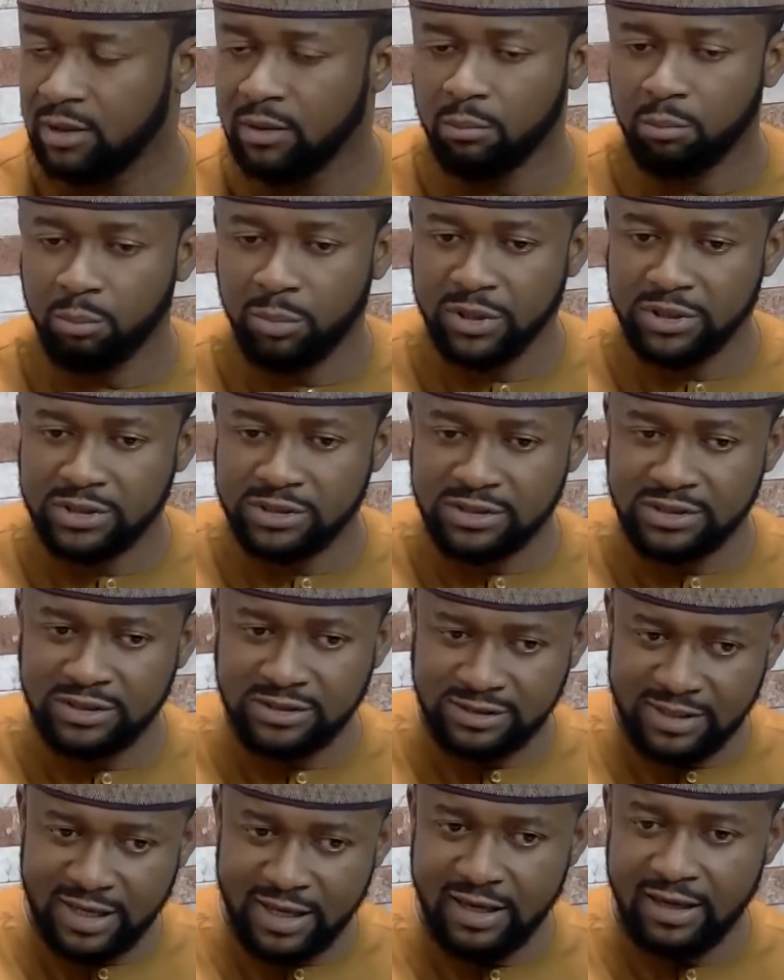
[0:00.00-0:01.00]
But
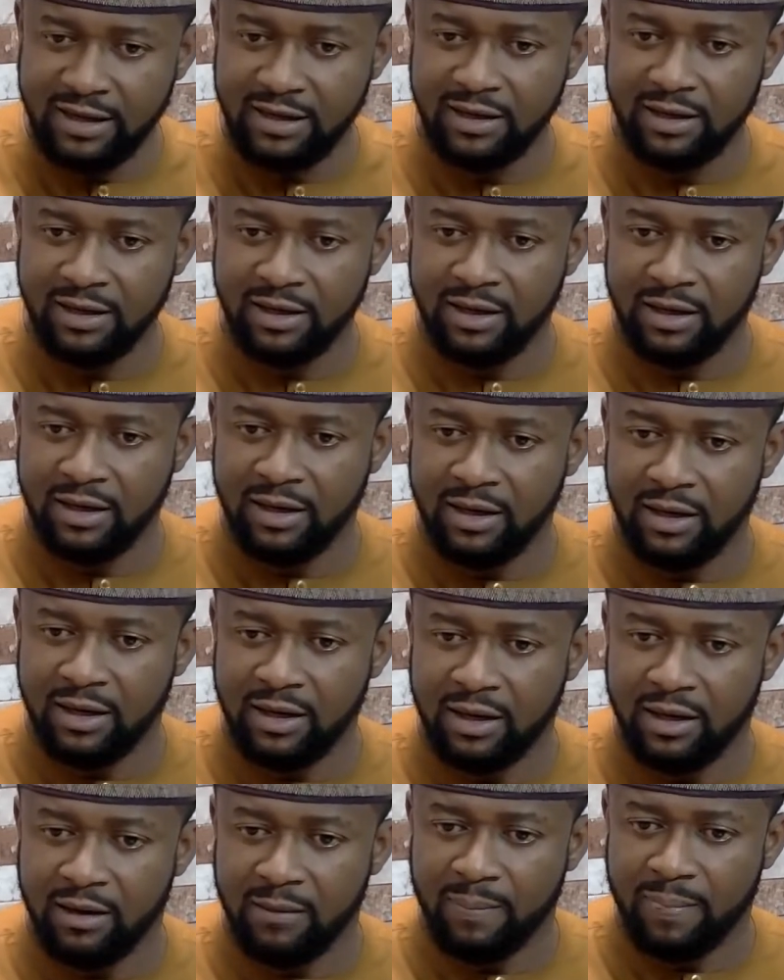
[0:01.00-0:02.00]
today,
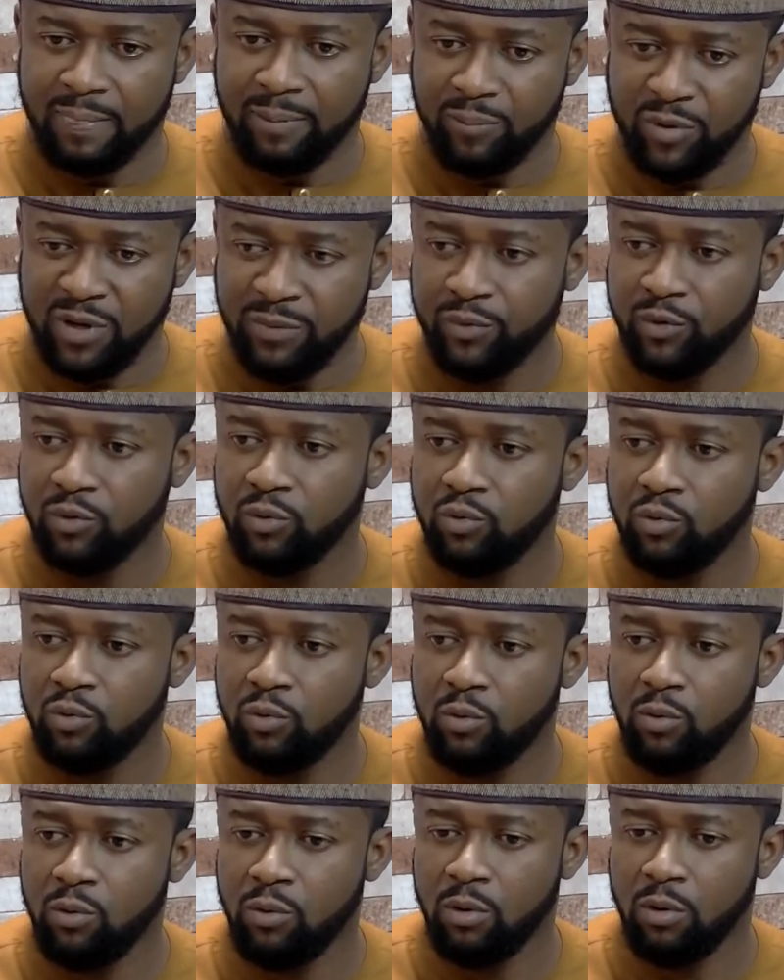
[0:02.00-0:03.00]
people
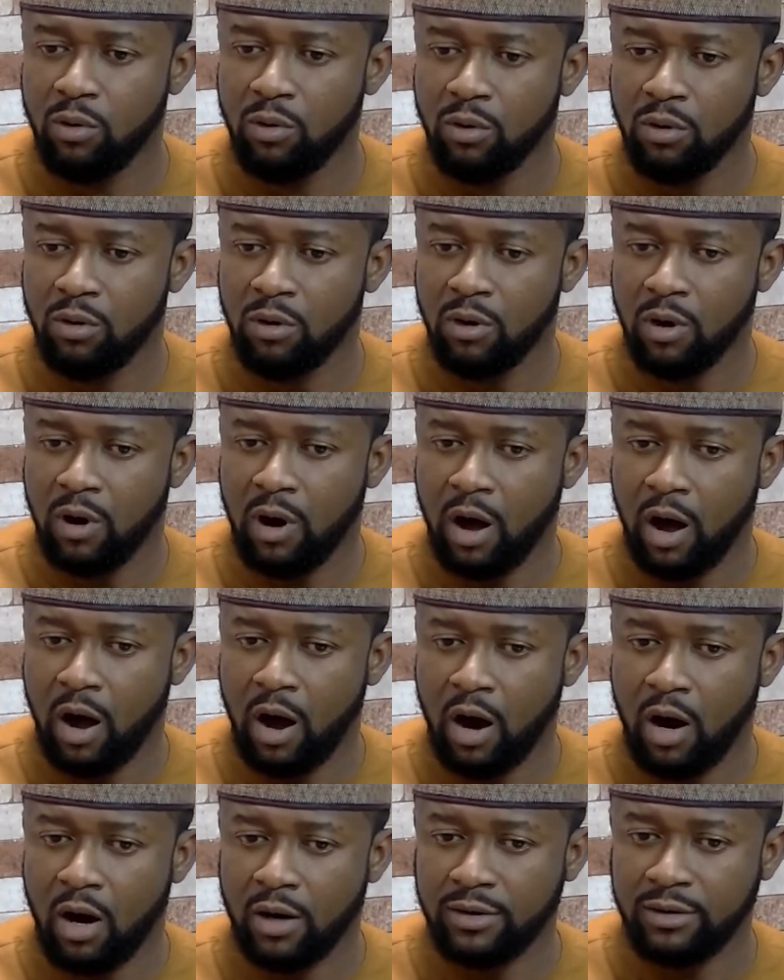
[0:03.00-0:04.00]
who
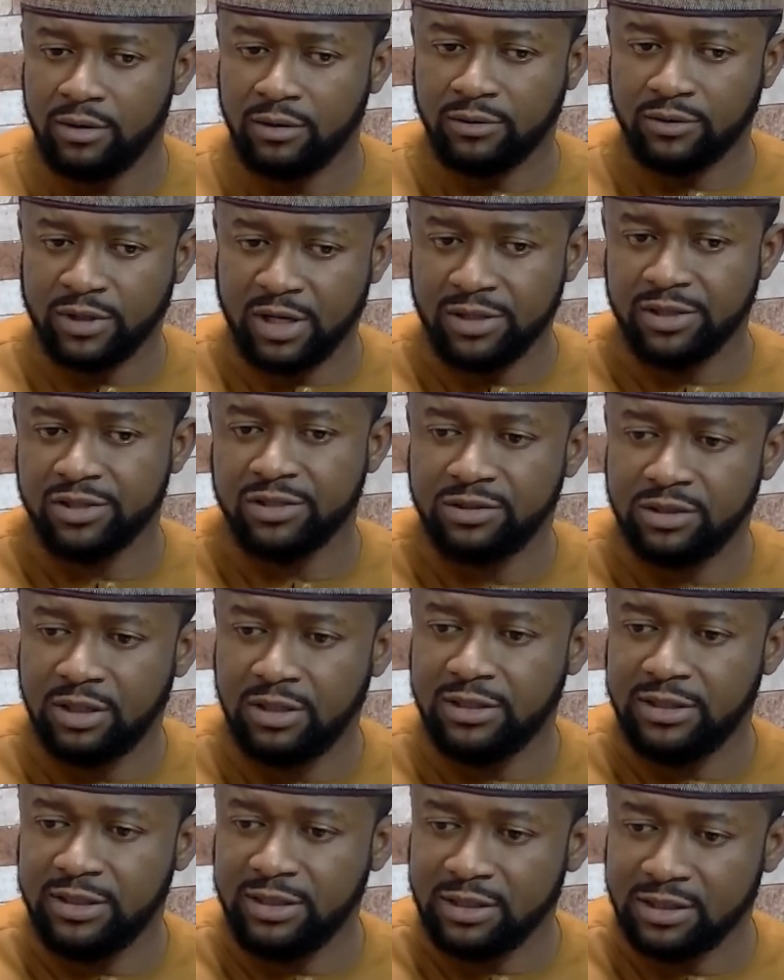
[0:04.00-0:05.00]
are traditional
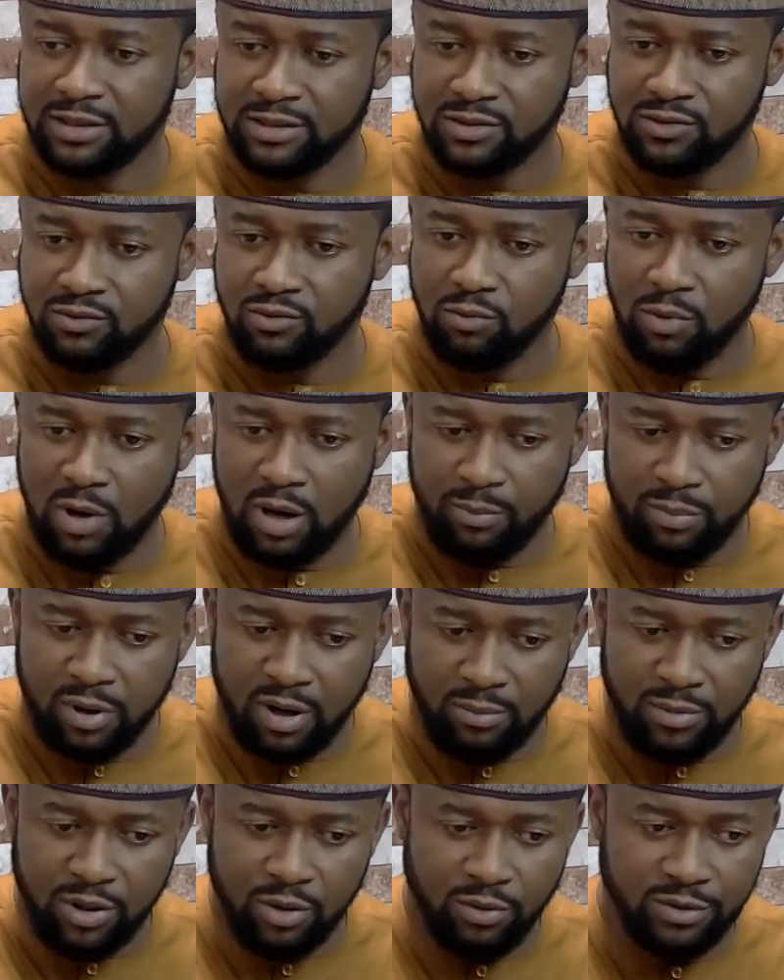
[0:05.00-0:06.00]
leaders who are
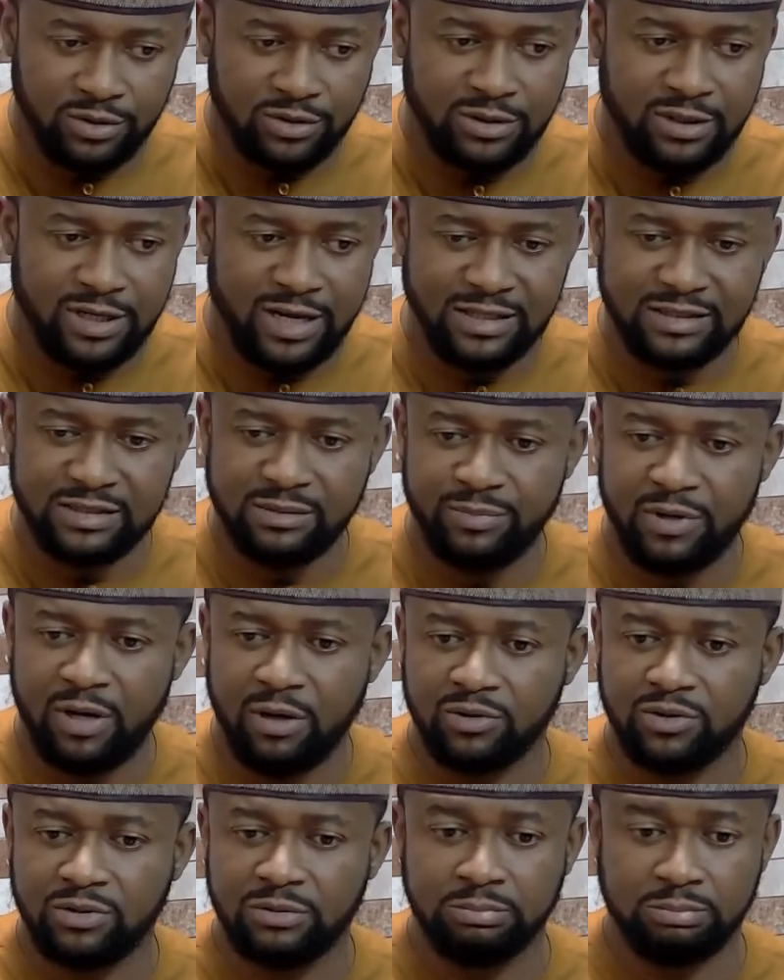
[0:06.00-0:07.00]
probably going to last
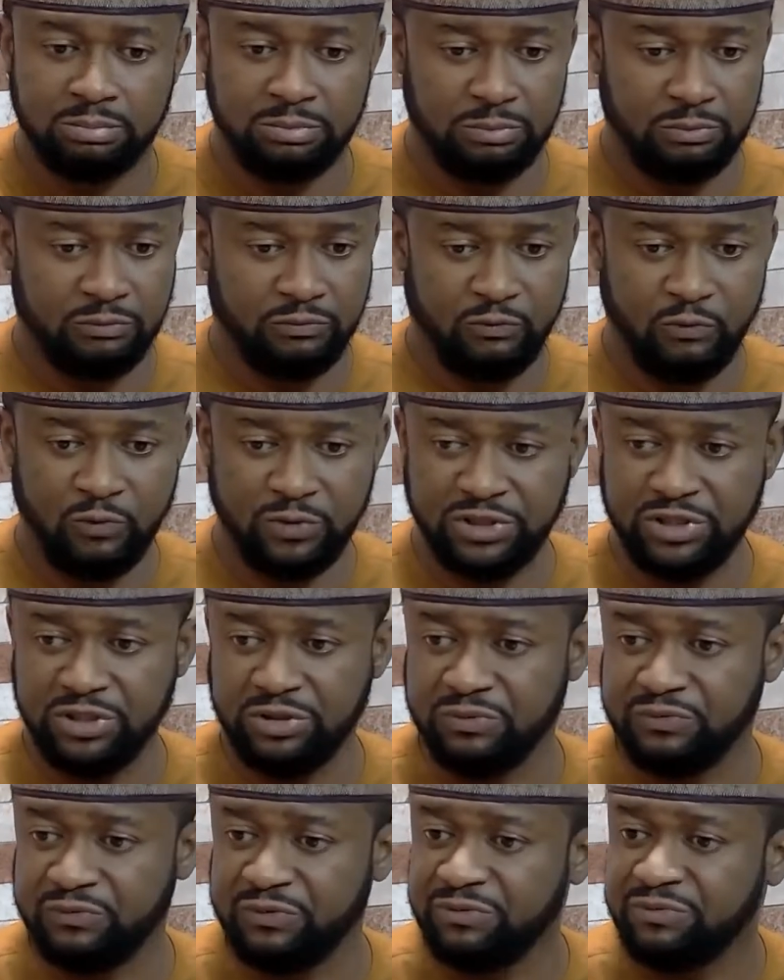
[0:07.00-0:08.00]
about 40
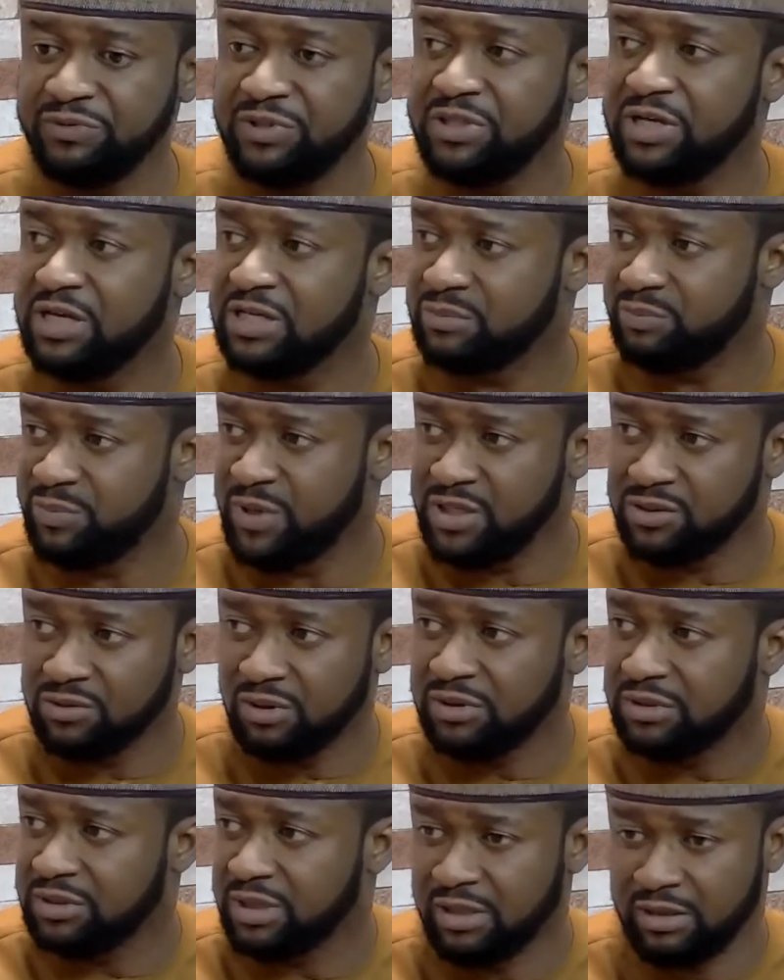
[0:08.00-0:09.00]
to 50 years based
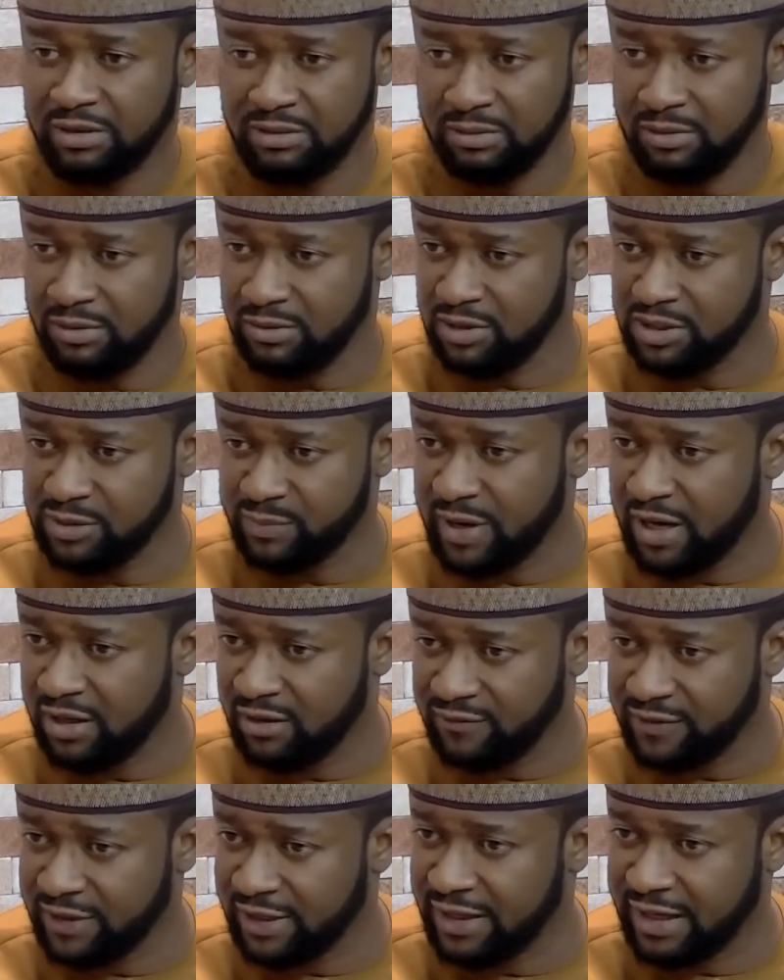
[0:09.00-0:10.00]
on their, the span
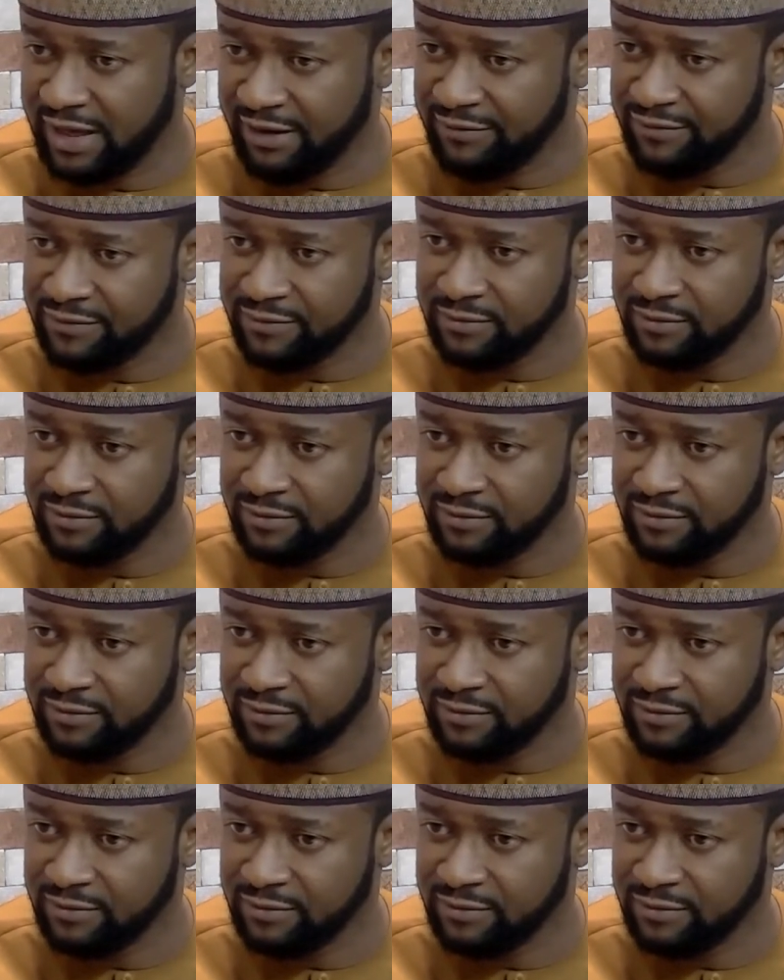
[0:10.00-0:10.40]
of their life,